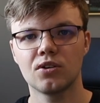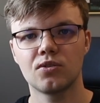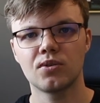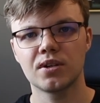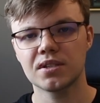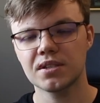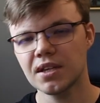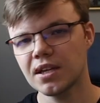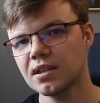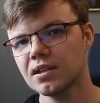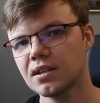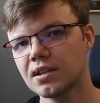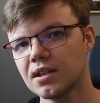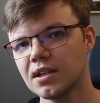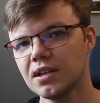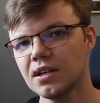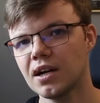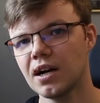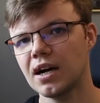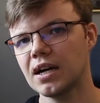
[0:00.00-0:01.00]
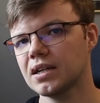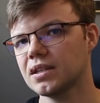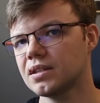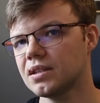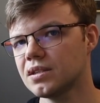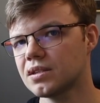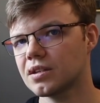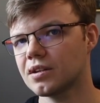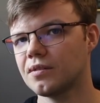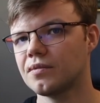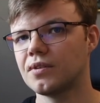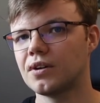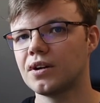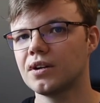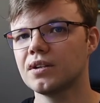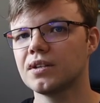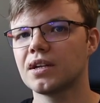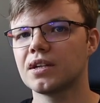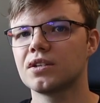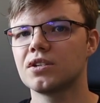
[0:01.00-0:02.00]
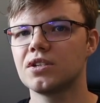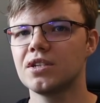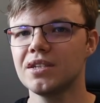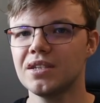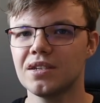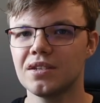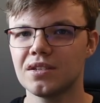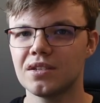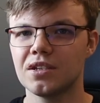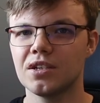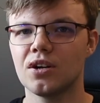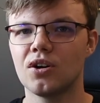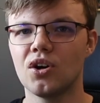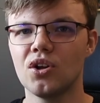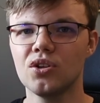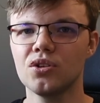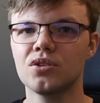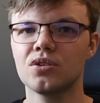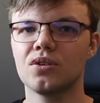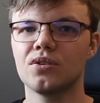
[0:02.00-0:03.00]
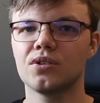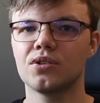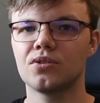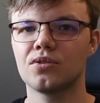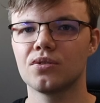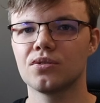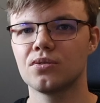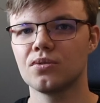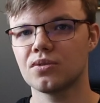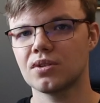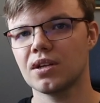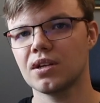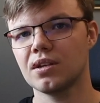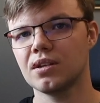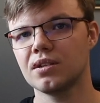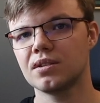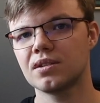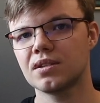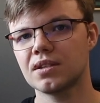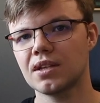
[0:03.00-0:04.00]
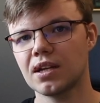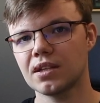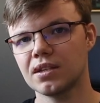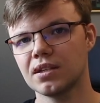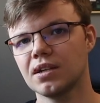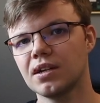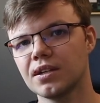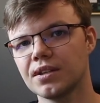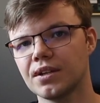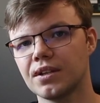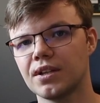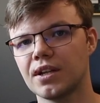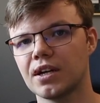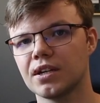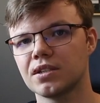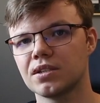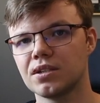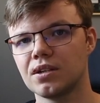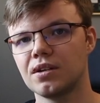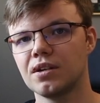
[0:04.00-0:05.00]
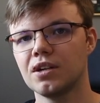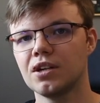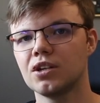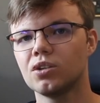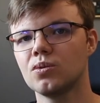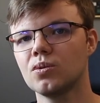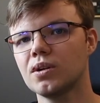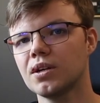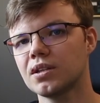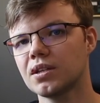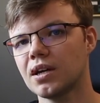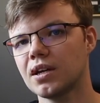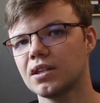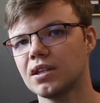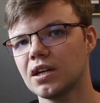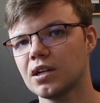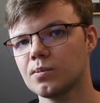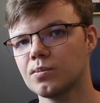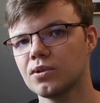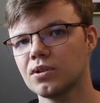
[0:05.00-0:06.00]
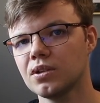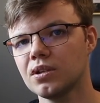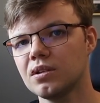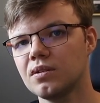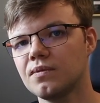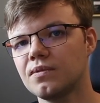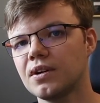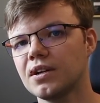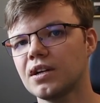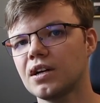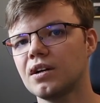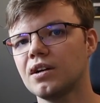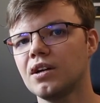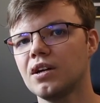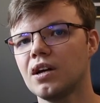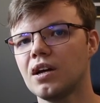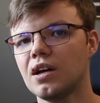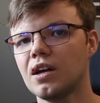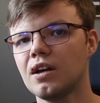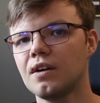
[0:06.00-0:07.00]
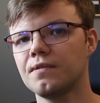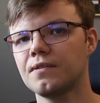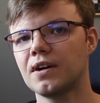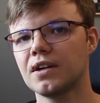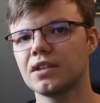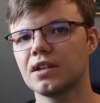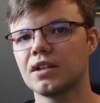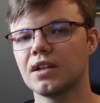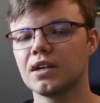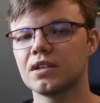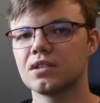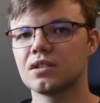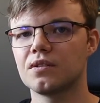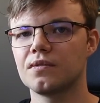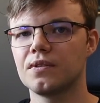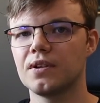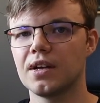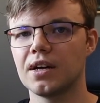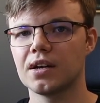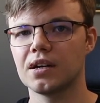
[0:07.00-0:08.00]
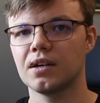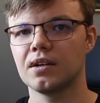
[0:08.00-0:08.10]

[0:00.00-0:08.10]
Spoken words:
Recently, I discovered that GCC also introduced its static analyzer. You can enable it via fanalyzer flag.